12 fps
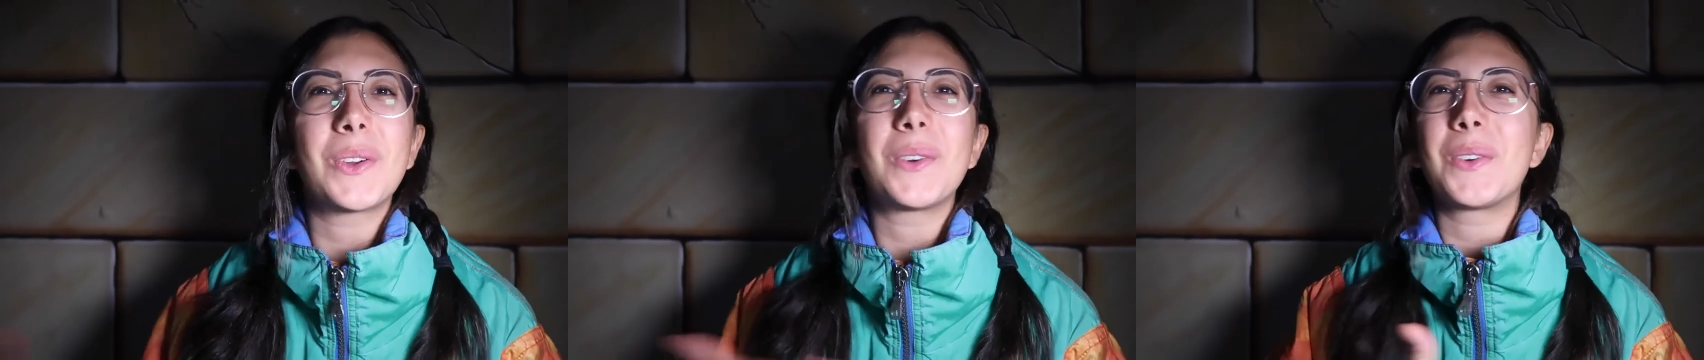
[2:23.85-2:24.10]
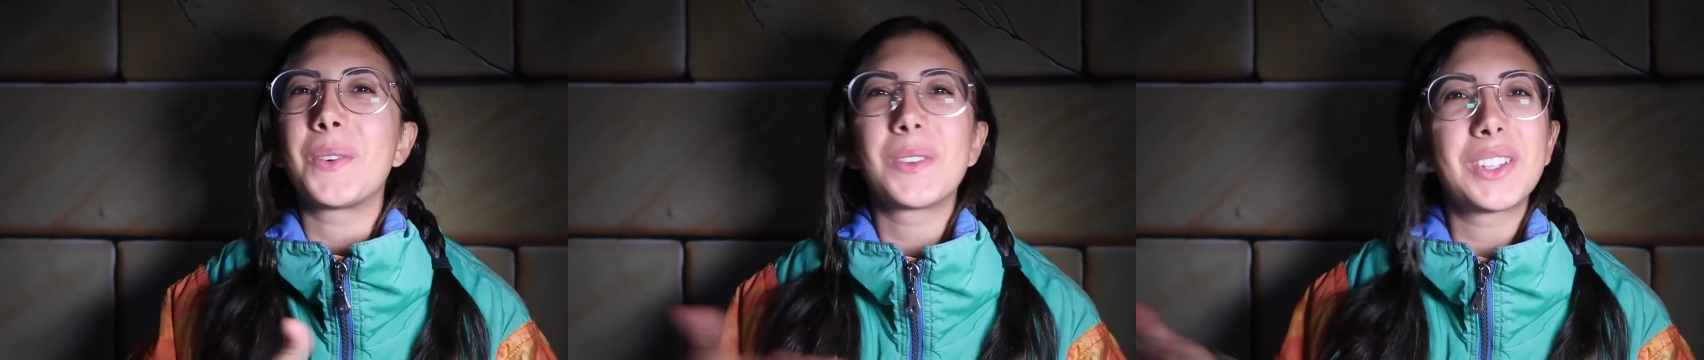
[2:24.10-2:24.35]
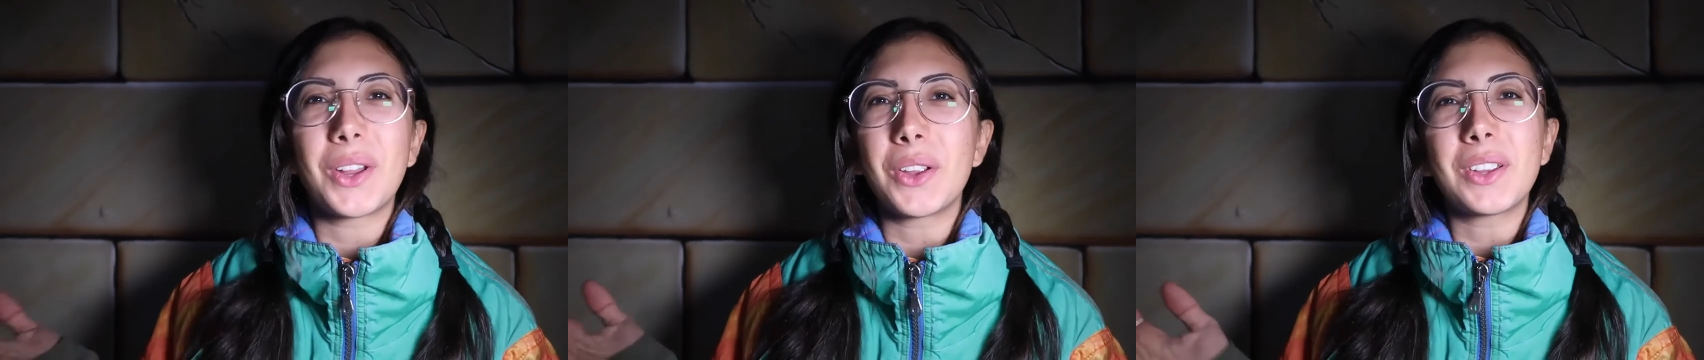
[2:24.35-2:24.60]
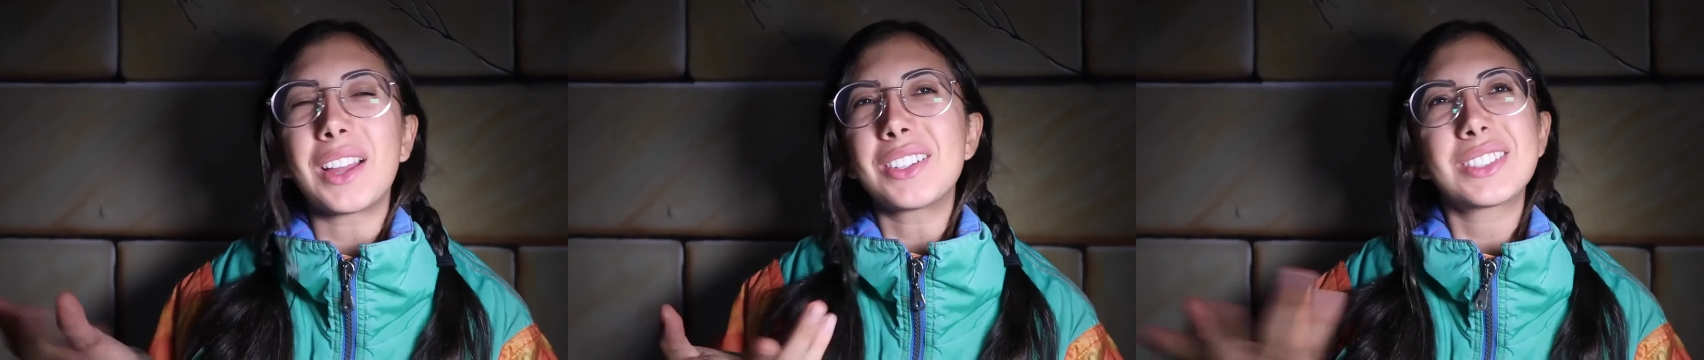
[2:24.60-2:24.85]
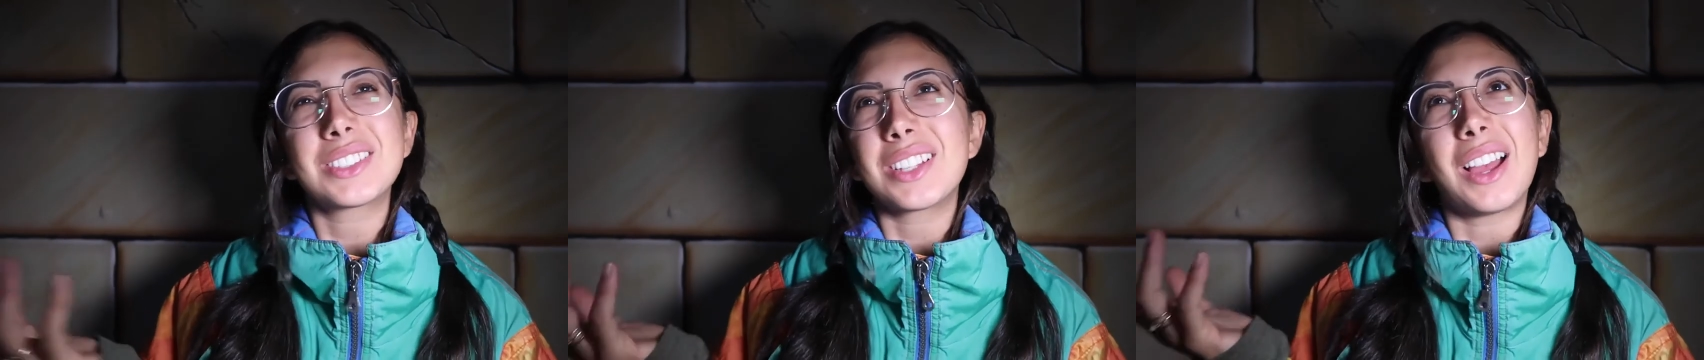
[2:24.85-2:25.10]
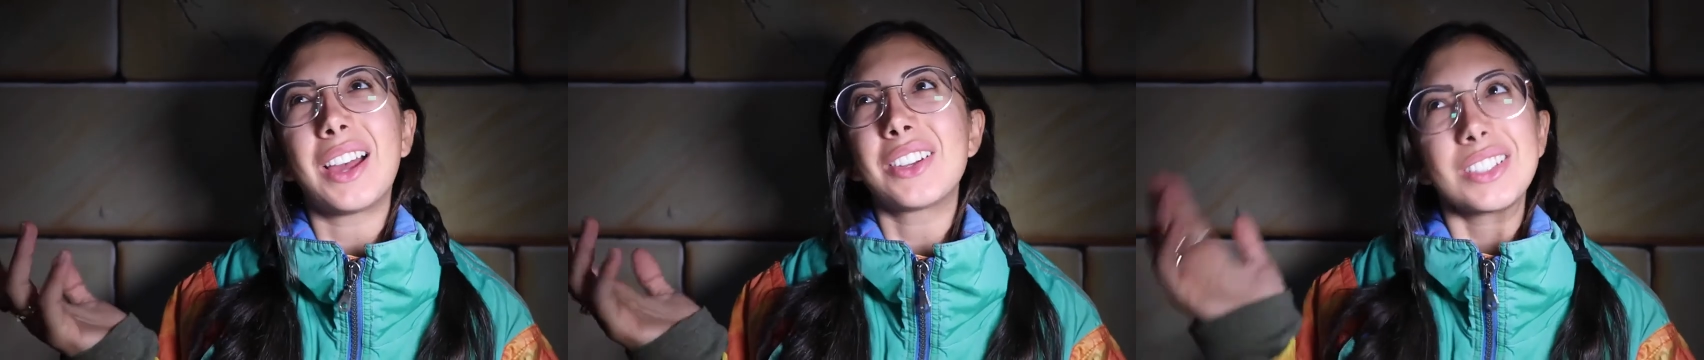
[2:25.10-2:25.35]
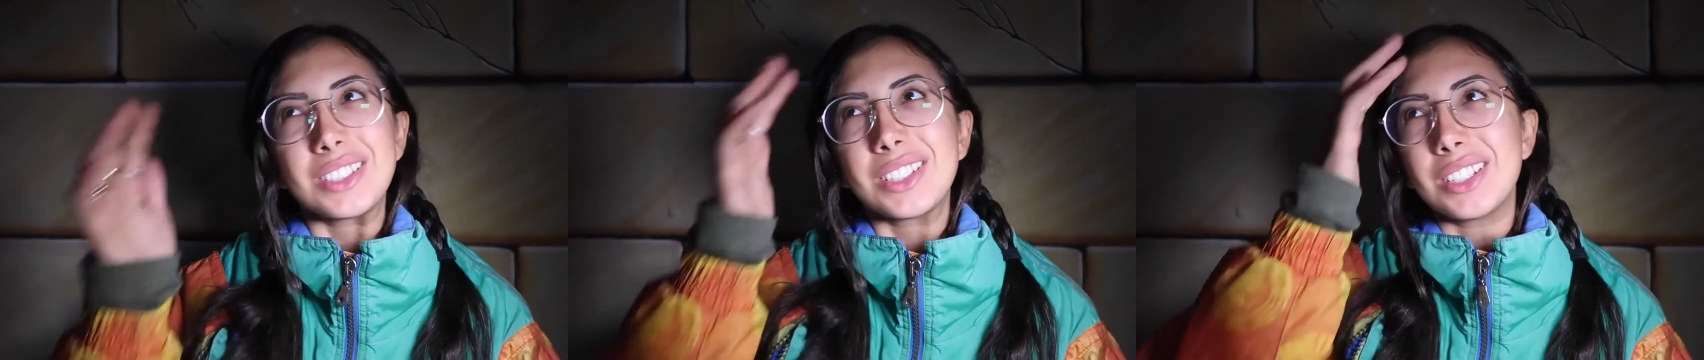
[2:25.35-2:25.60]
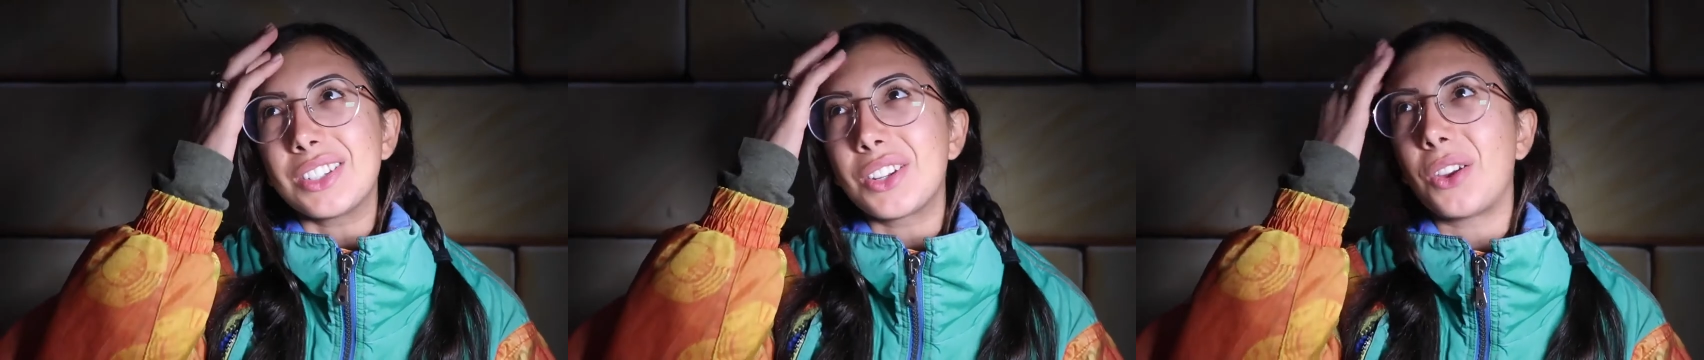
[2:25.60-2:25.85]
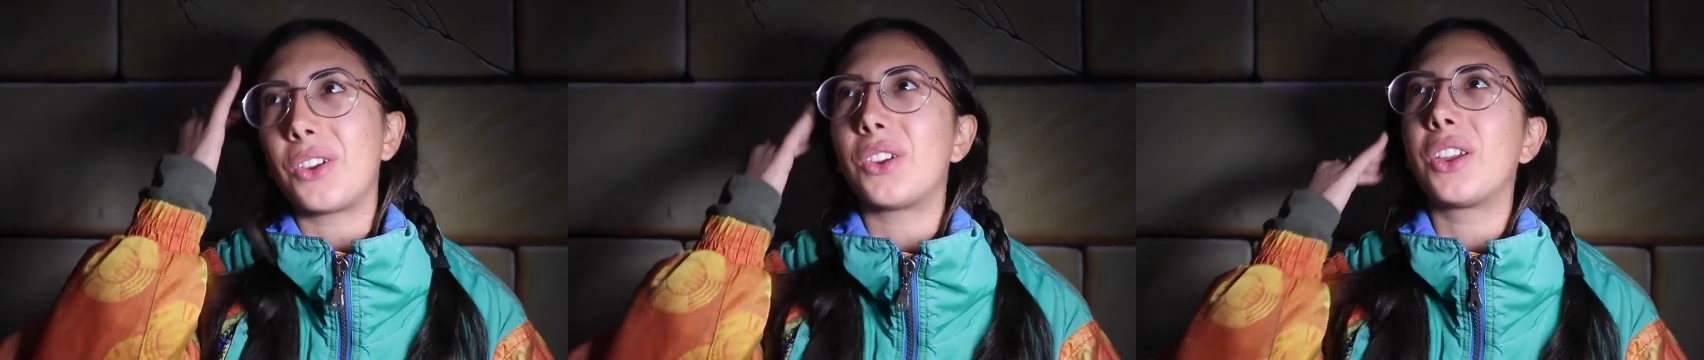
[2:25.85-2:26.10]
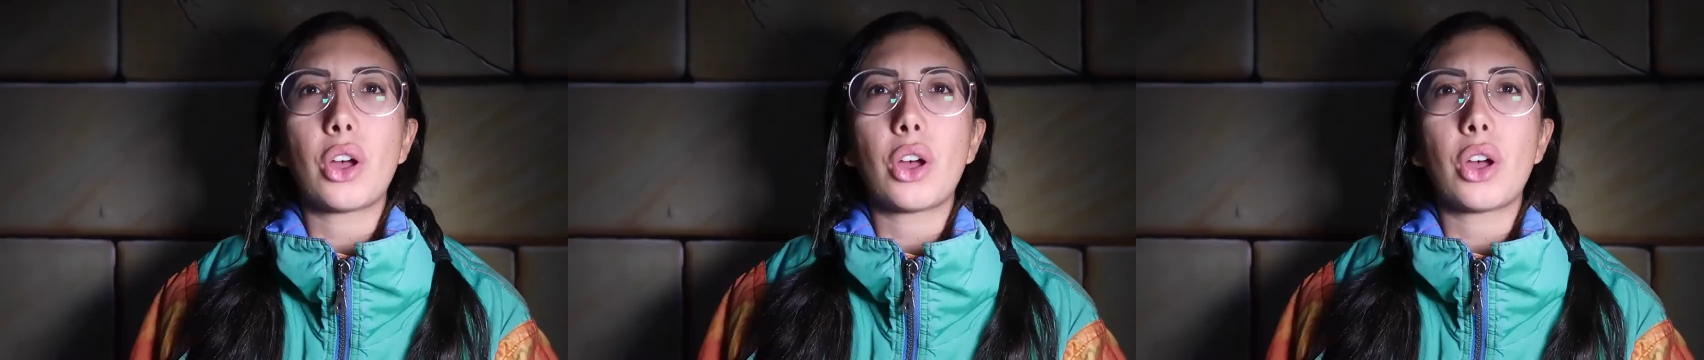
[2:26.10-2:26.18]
Or, you know, I just didn't know.